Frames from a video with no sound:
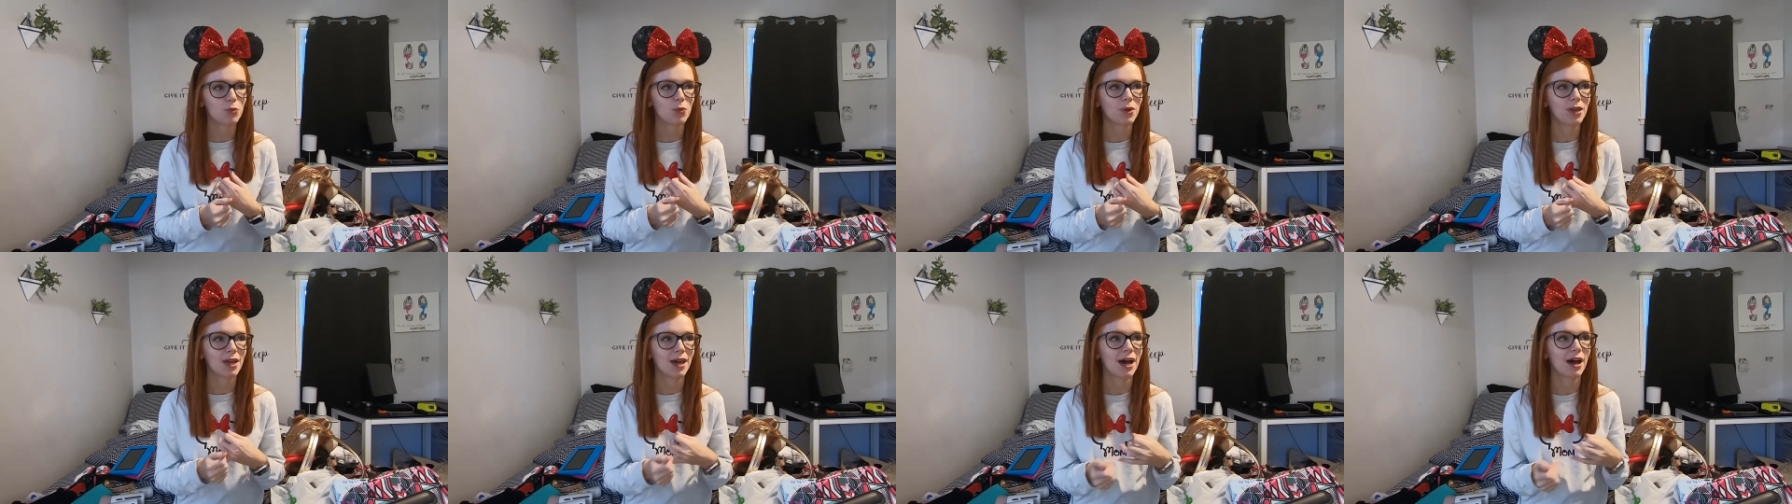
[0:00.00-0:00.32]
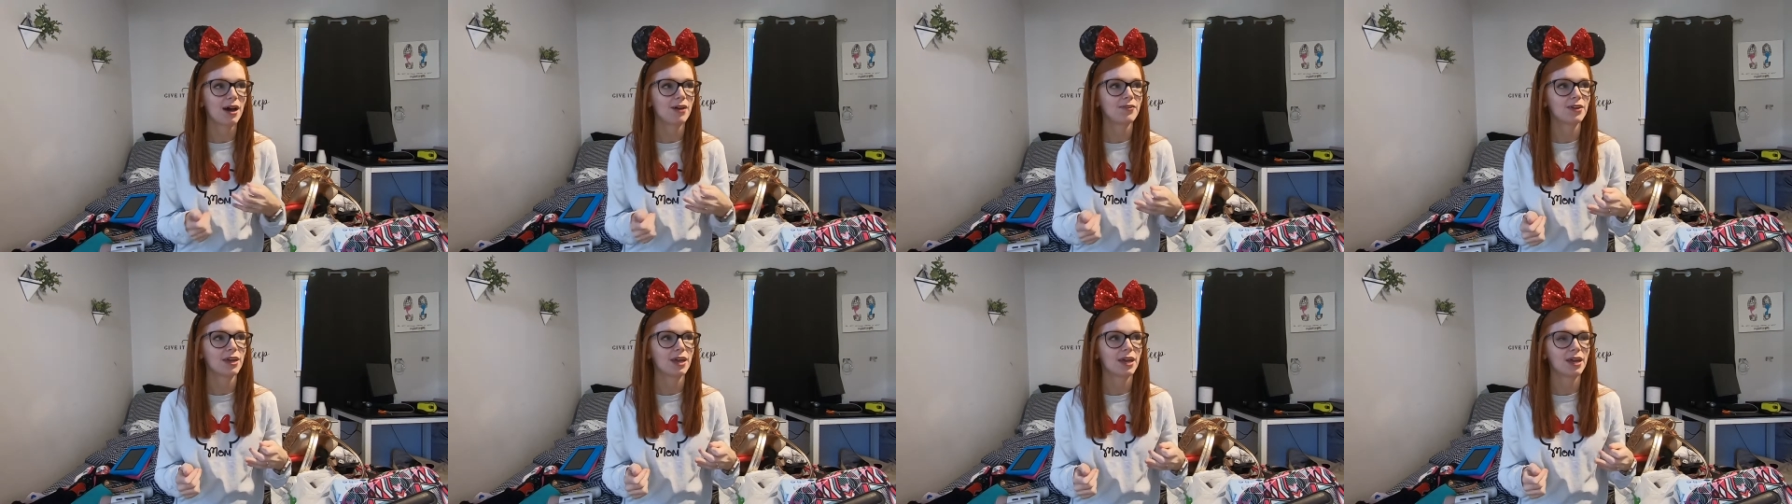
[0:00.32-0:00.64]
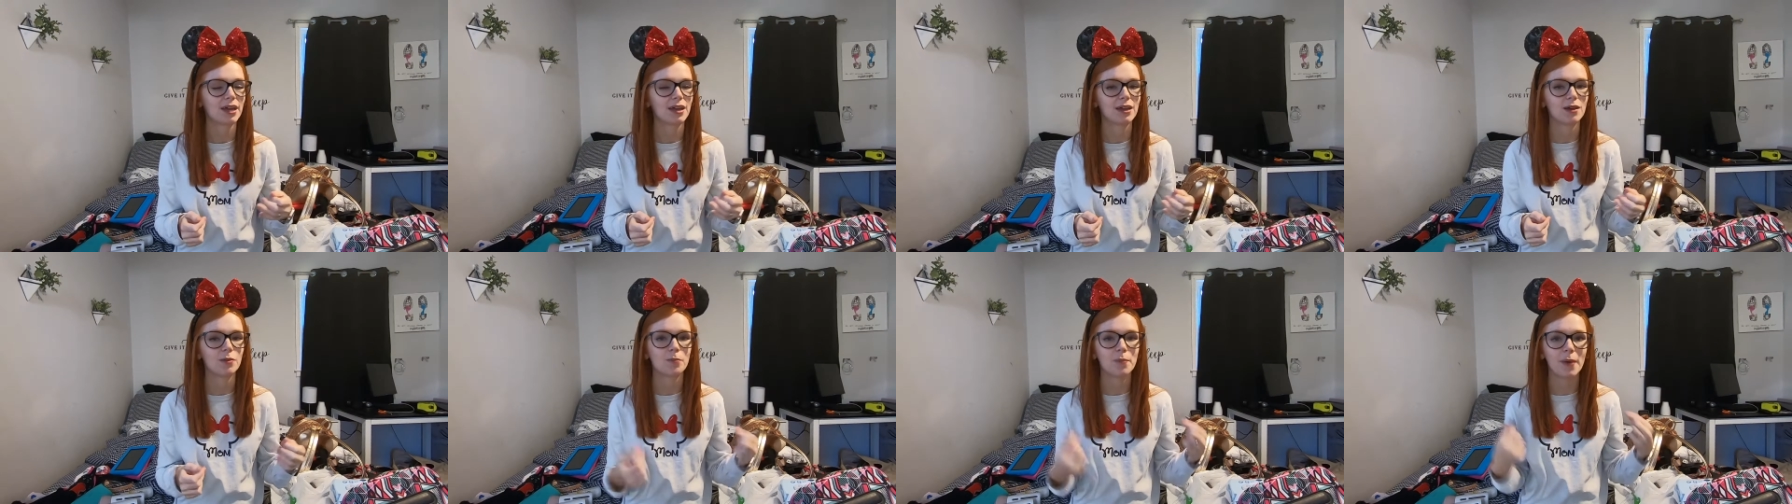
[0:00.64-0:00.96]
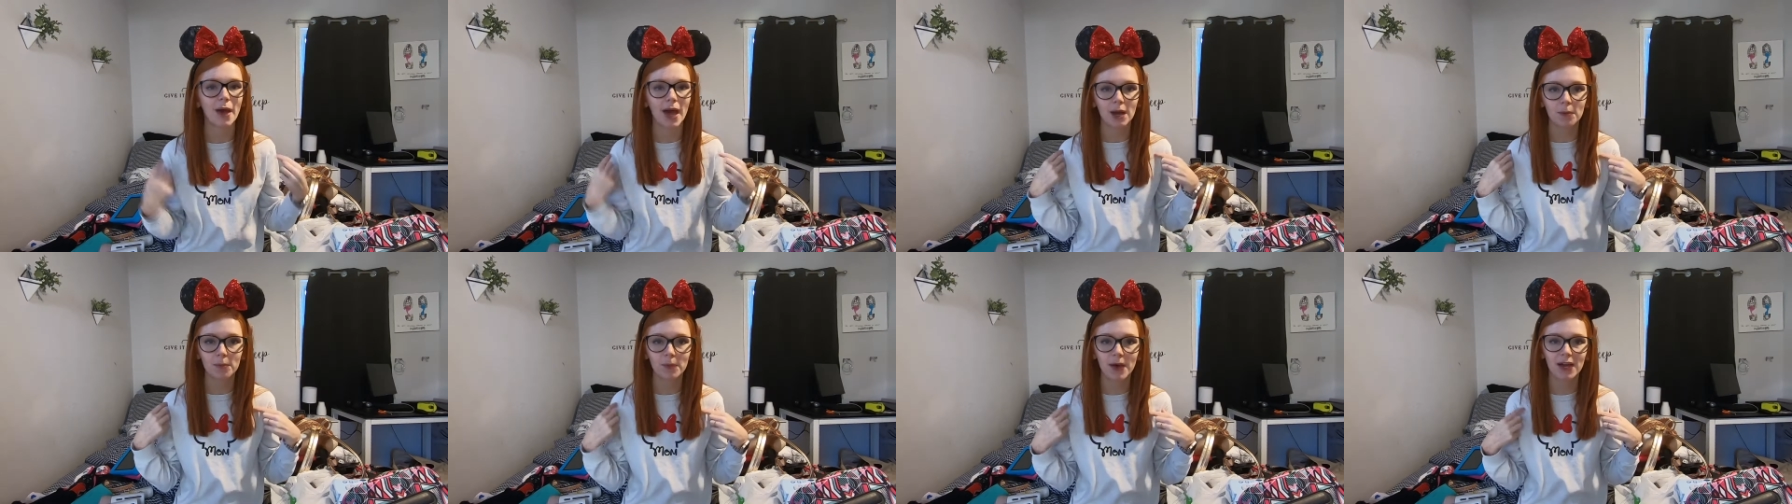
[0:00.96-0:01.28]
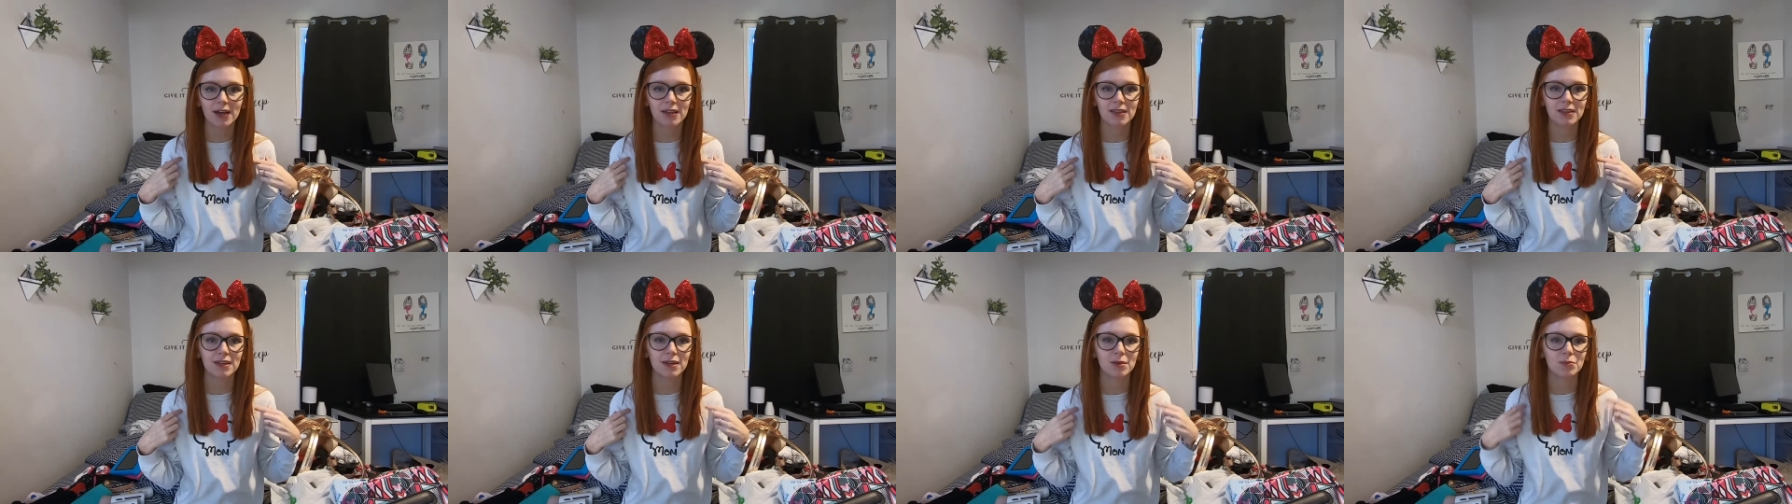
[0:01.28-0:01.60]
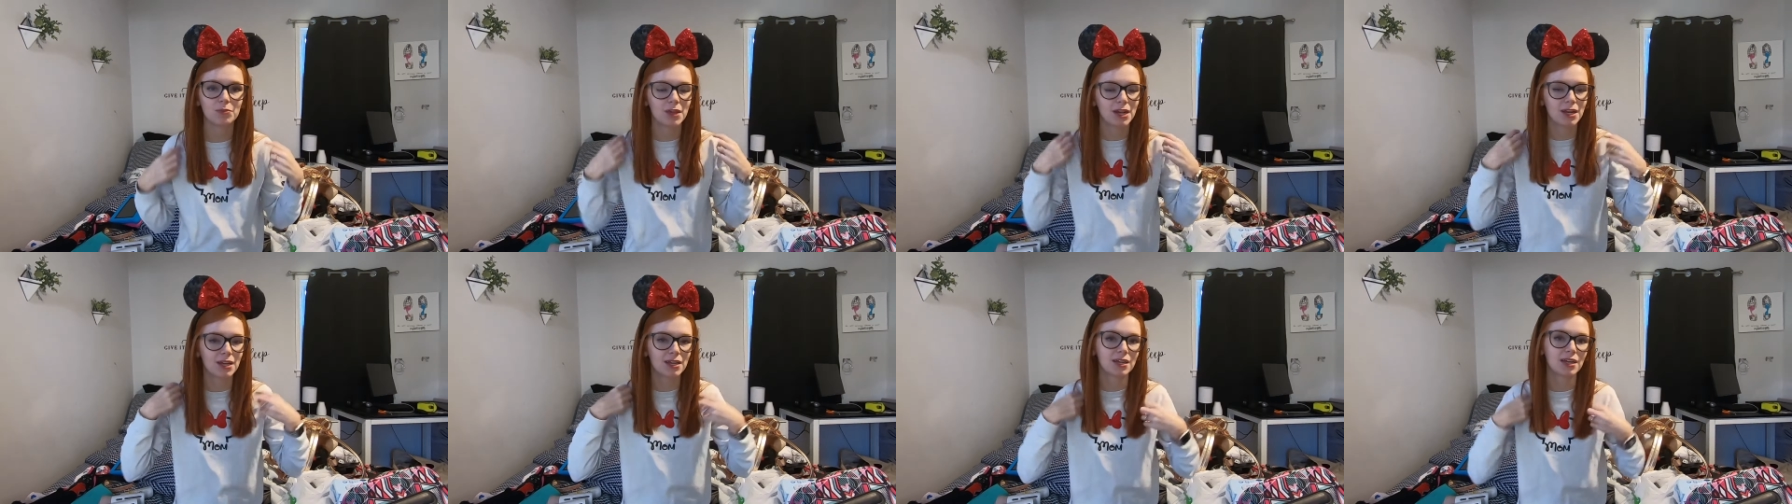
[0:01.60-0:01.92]
we have a backpack
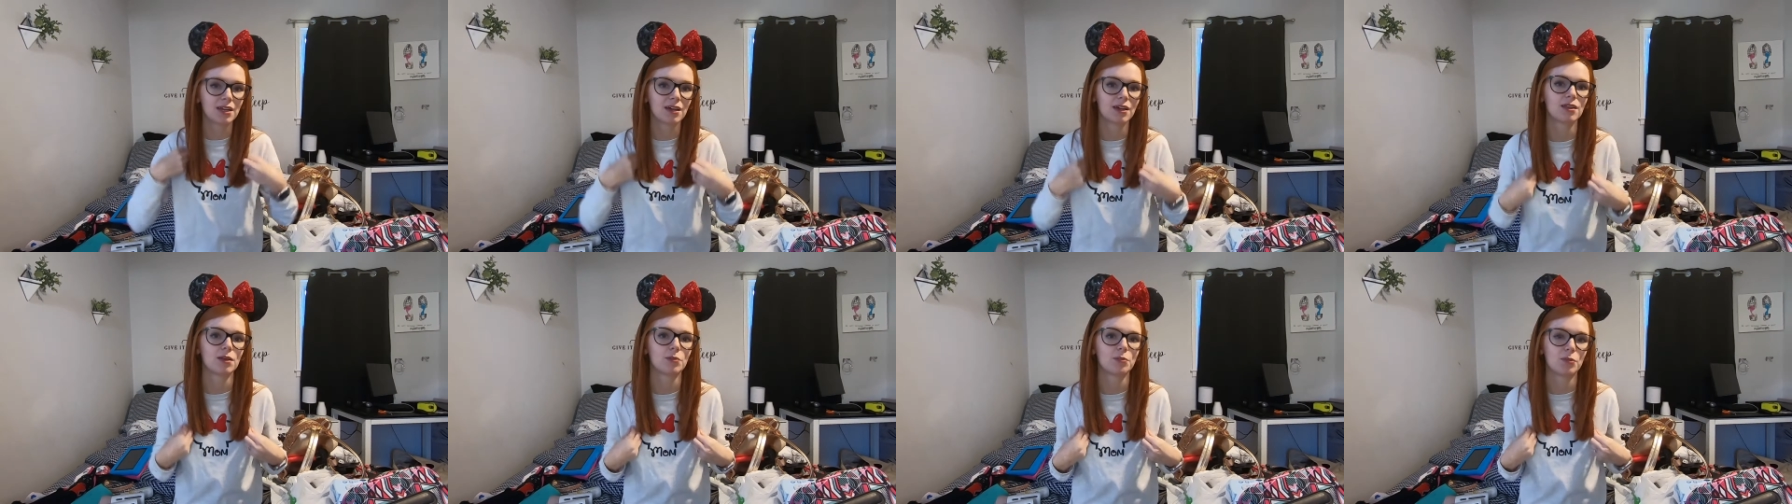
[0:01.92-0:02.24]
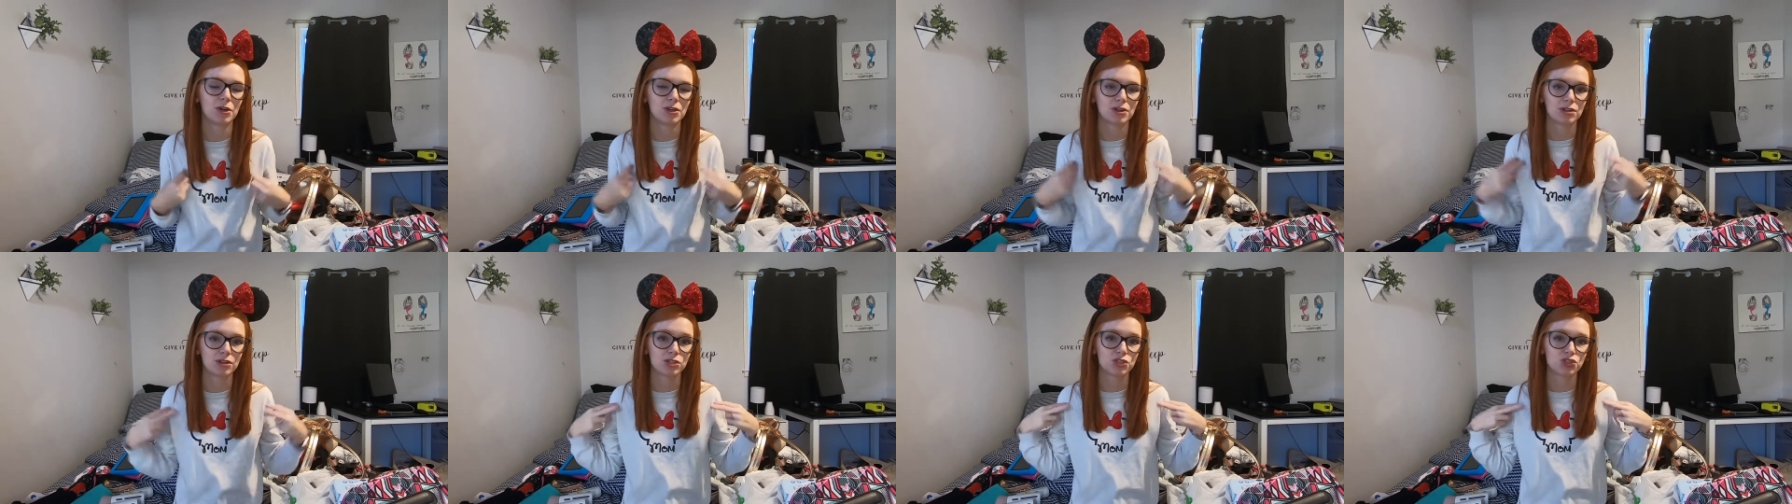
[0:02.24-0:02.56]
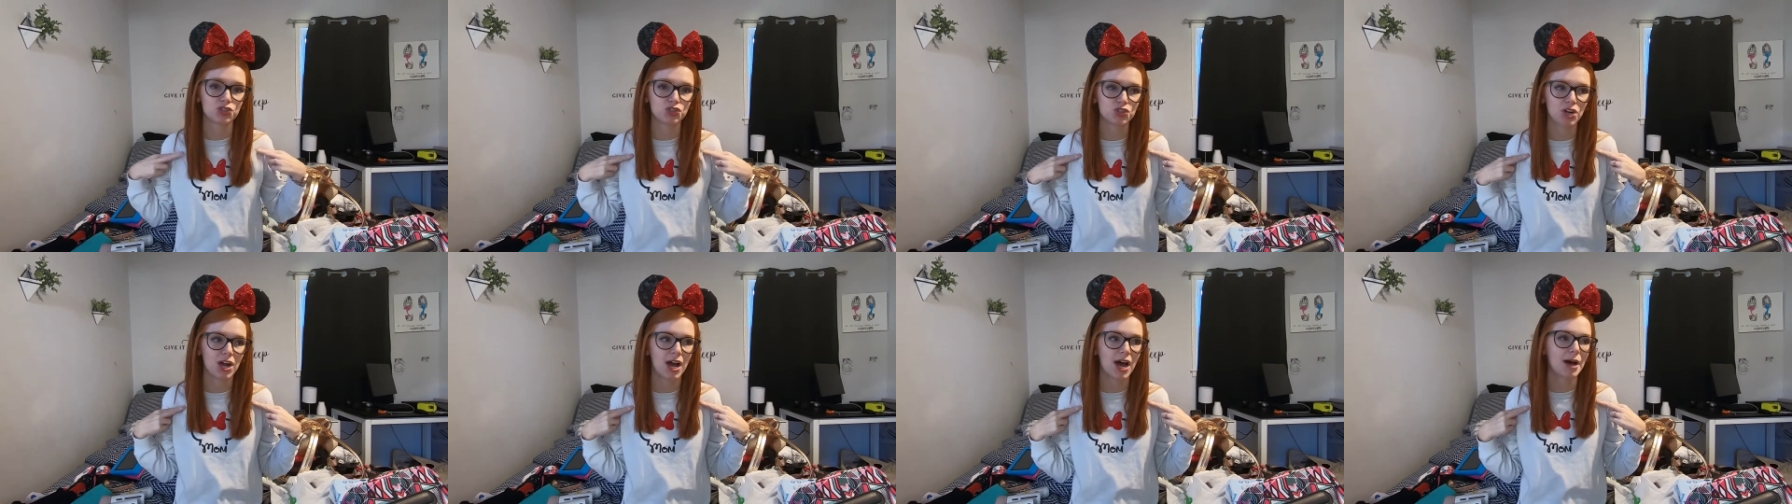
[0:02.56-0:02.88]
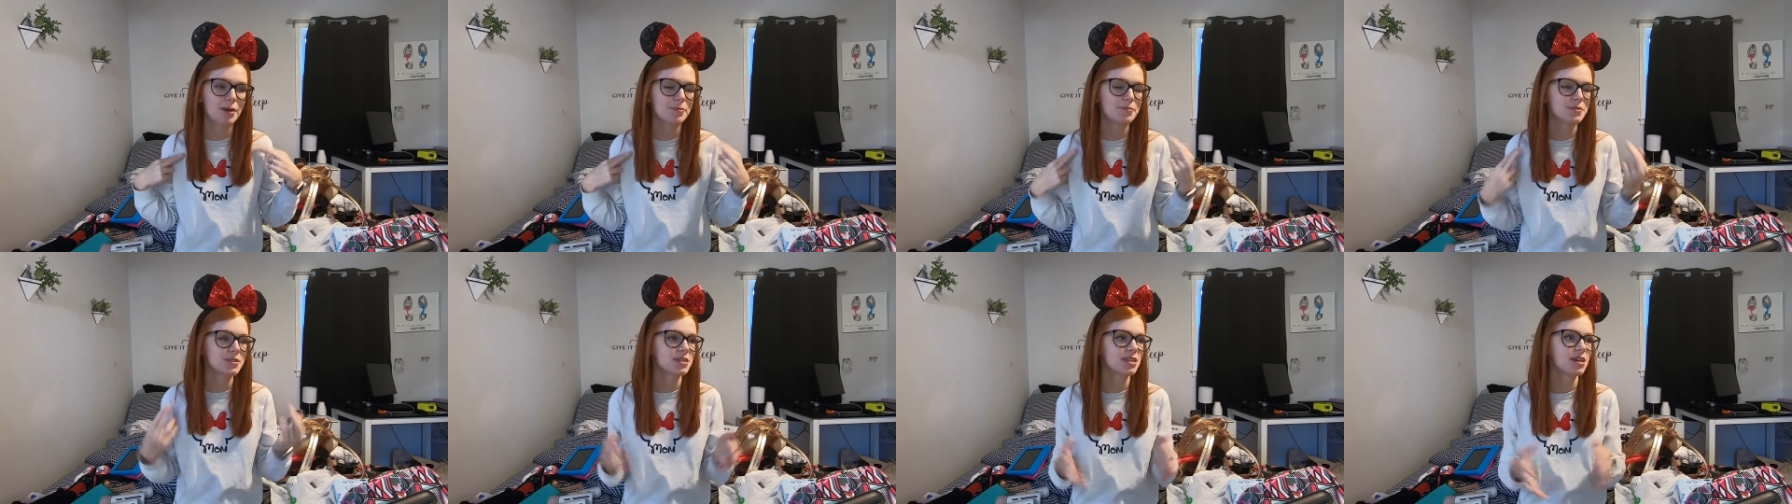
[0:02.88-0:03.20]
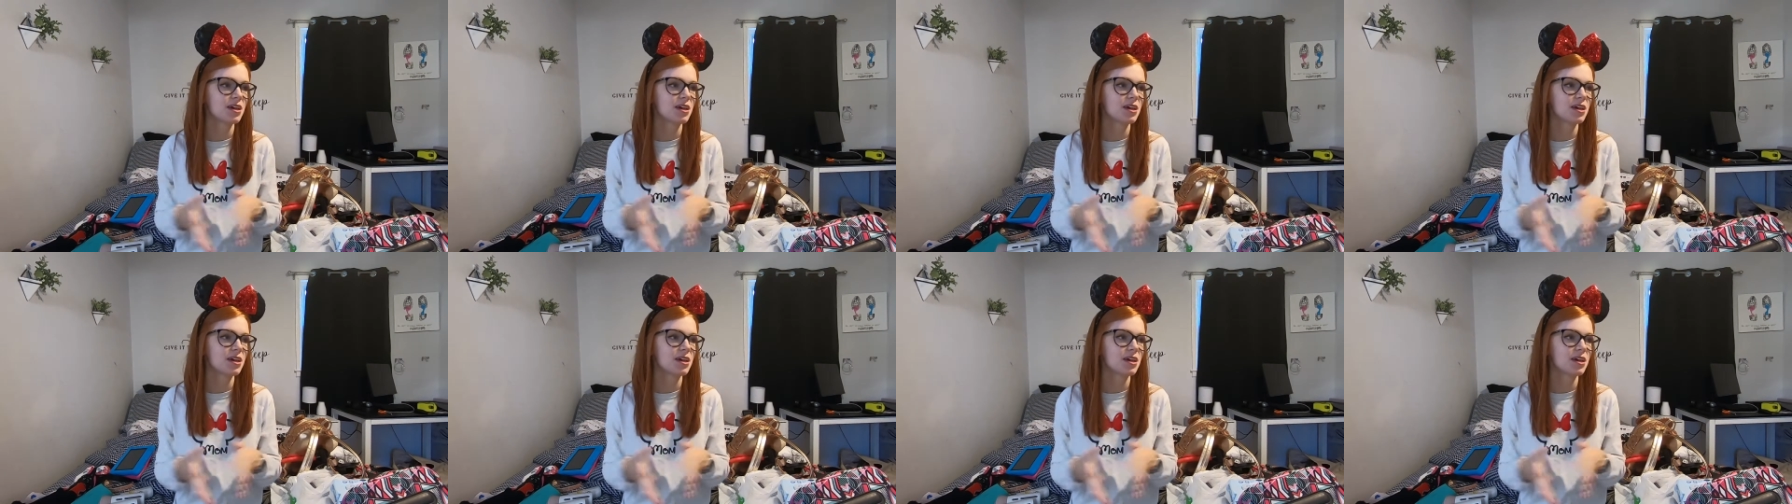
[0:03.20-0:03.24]
clip that it can clip onto the straps.